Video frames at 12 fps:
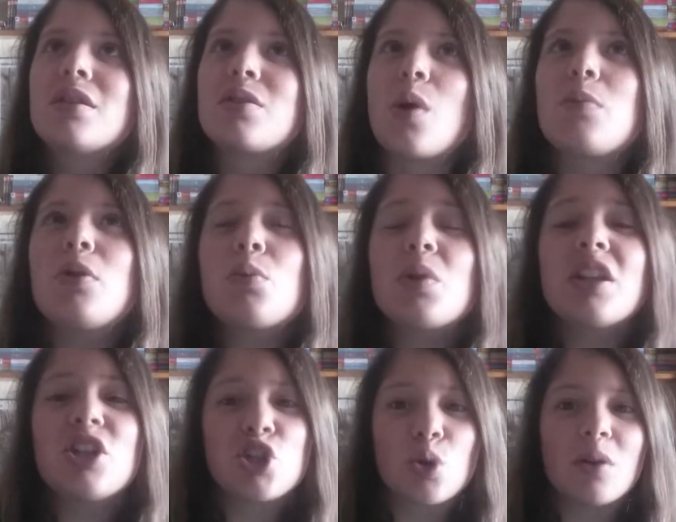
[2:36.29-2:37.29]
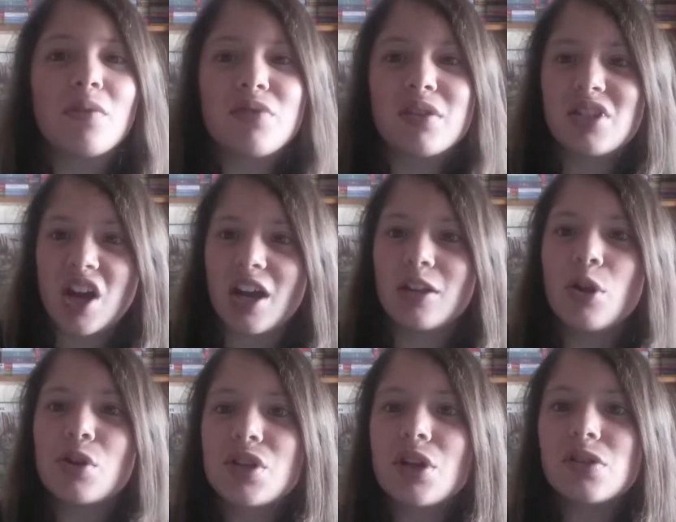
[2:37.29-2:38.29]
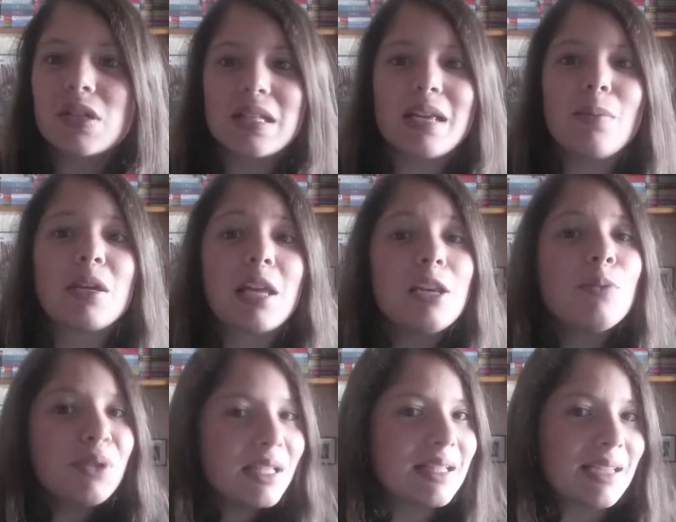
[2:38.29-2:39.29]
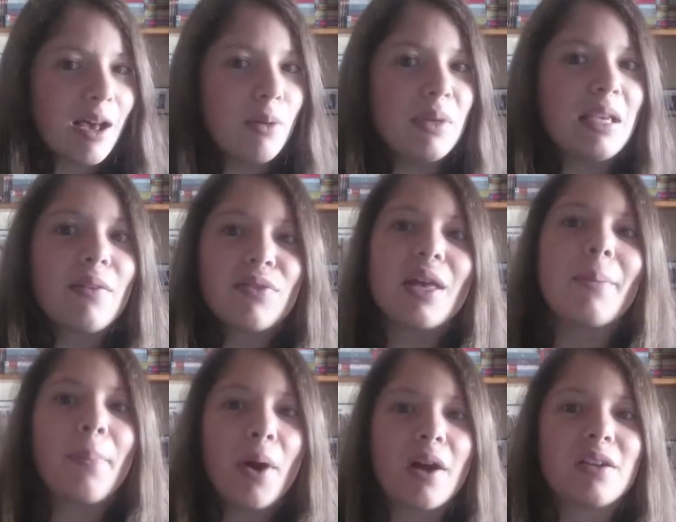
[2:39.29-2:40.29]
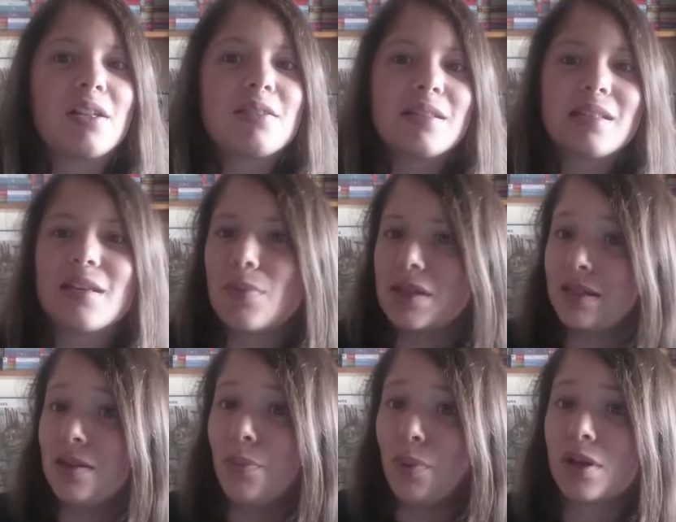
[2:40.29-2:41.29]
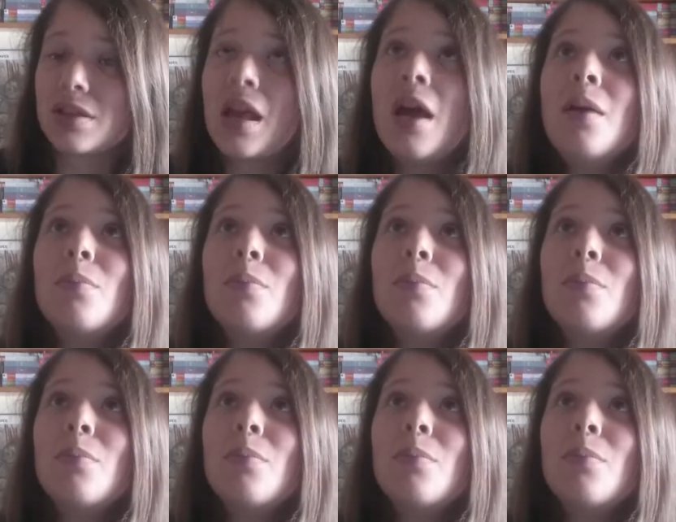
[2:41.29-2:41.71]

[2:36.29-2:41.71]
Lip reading: So I'm not really sure if the dialogues are the same, and can you please tell me if that part is the same as in the books?